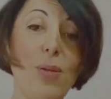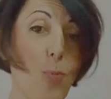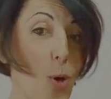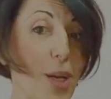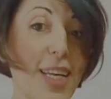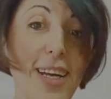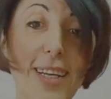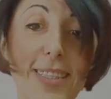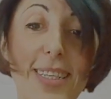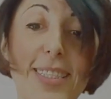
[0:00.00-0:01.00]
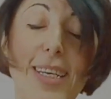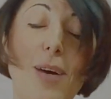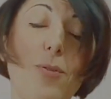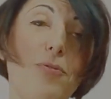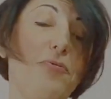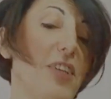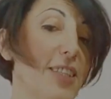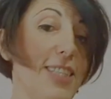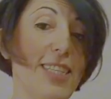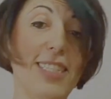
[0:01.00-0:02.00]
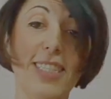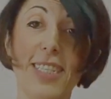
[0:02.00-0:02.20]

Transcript: working on this. Our field tester